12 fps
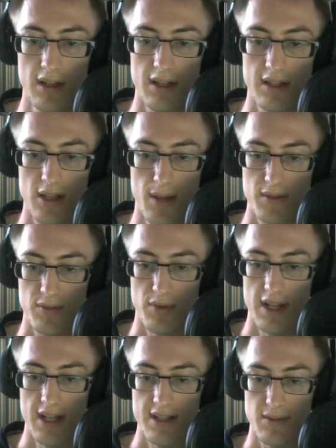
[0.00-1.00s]
in terms of when
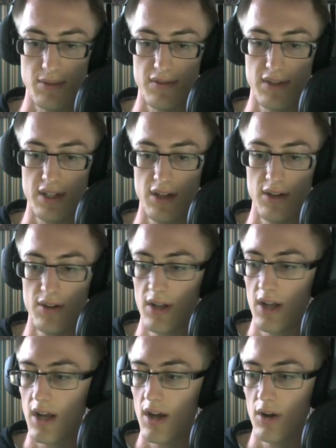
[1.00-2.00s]
it ends up in a video,
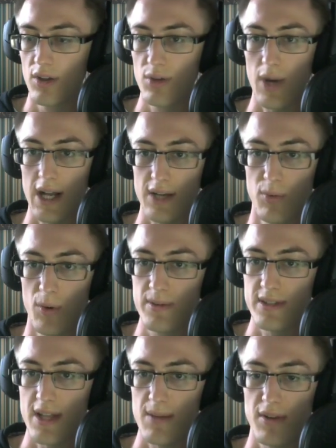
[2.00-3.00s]
you whack warp
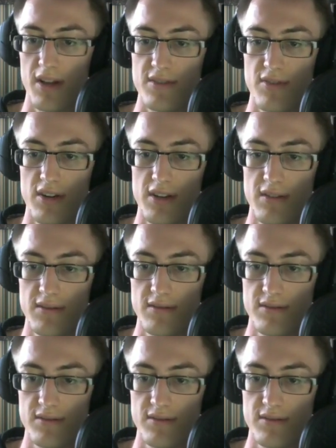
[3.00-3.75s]
stabilizer on it,